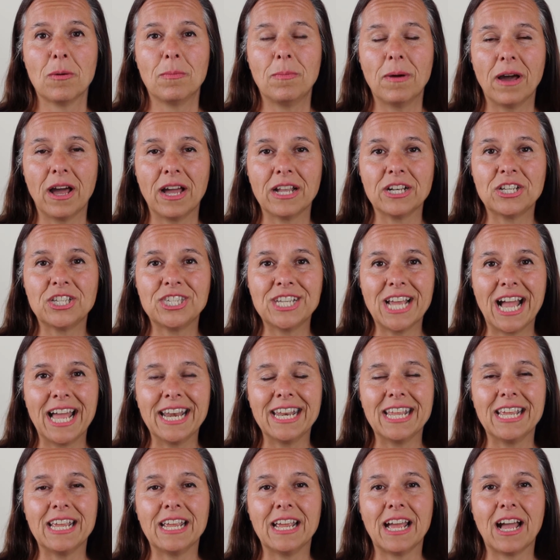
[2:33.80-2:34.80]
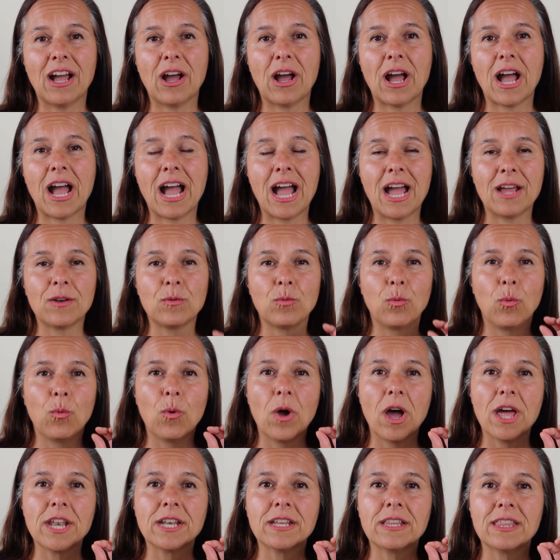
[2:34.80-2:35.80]
But Janet had
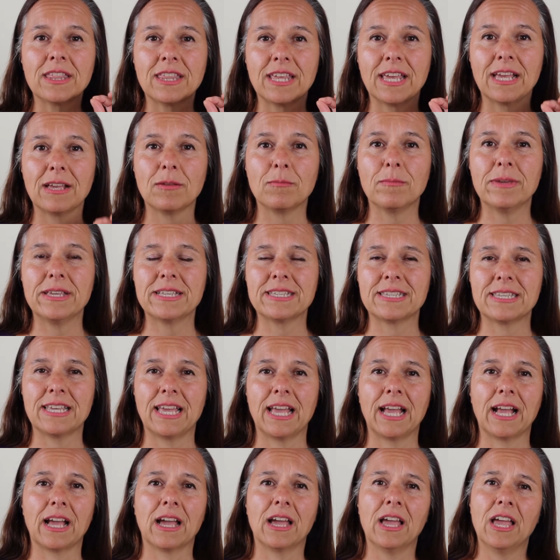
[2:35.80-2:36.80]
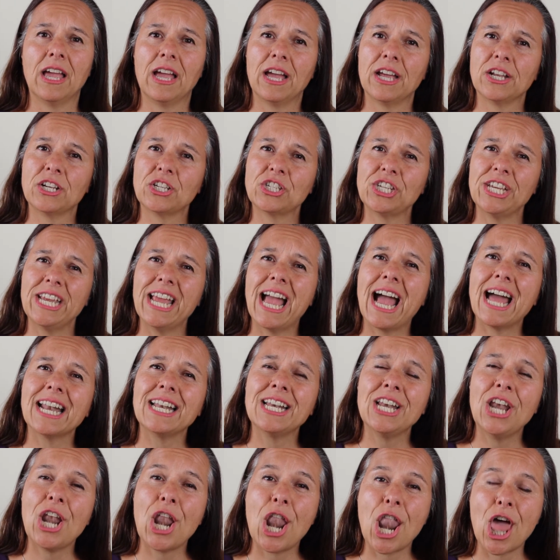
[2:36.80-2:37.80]
one thing missing, and she
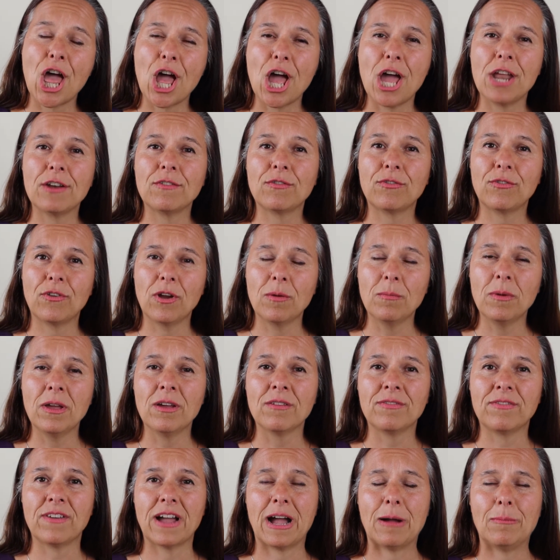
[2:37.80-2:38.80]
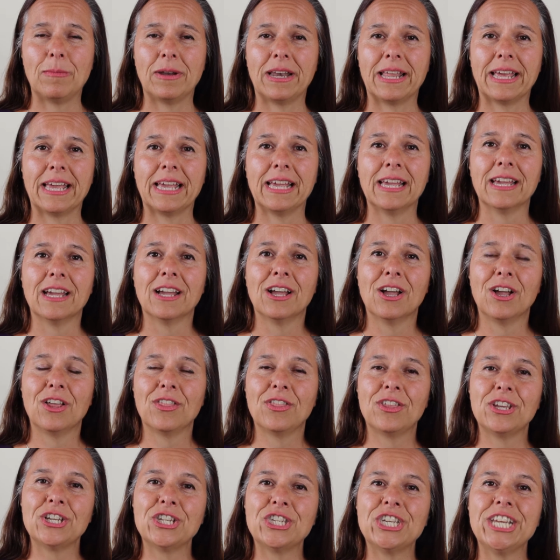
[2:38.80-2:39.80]
hadn't learned from her family
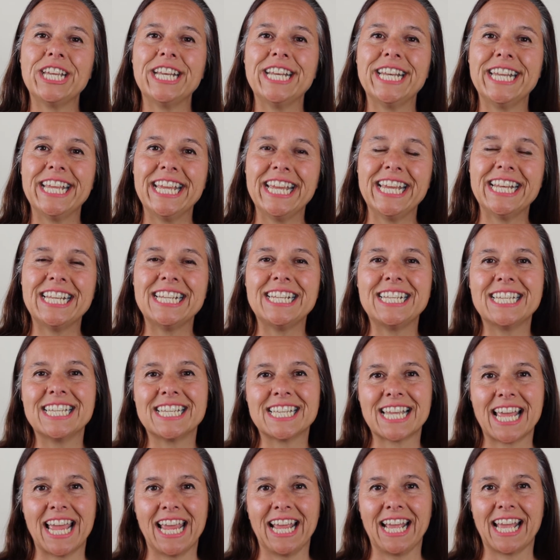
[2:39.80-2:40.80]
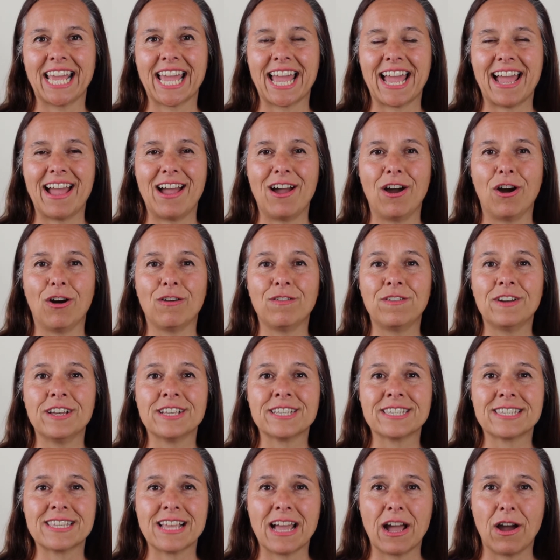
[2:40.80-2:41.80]
that she needed to take care of
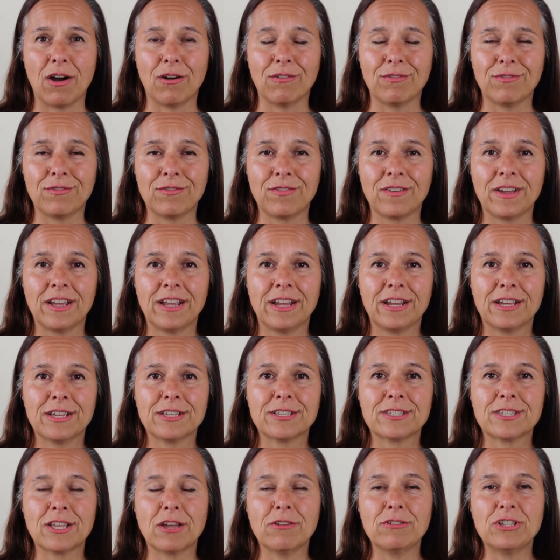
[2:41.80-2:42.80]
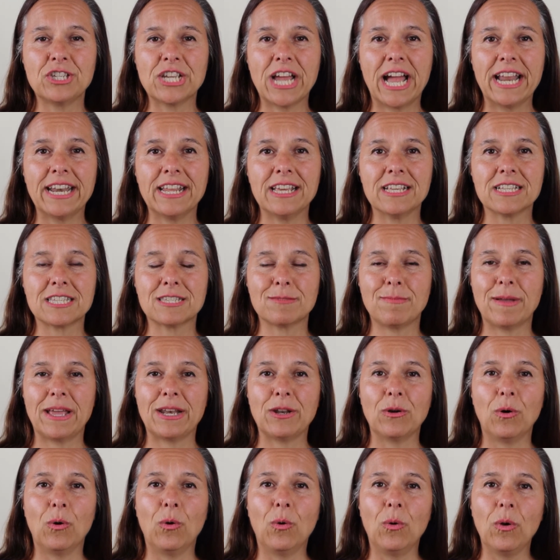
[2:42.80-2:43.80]
herself. So Janet
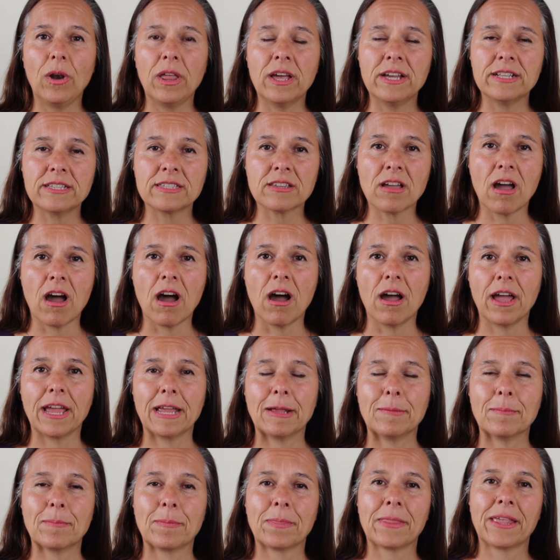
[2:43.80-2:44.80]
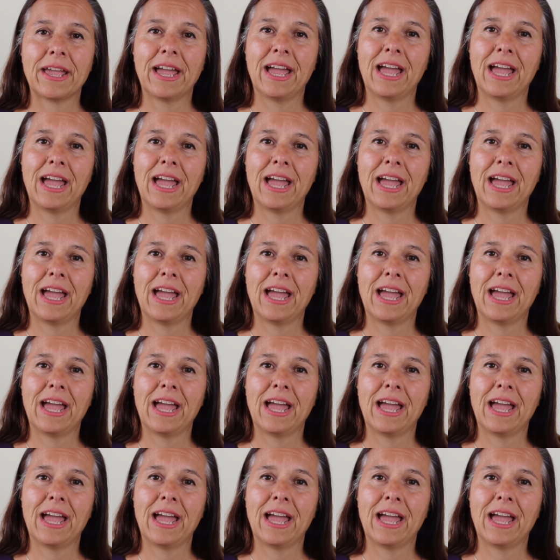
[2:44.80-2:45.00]
spent all her time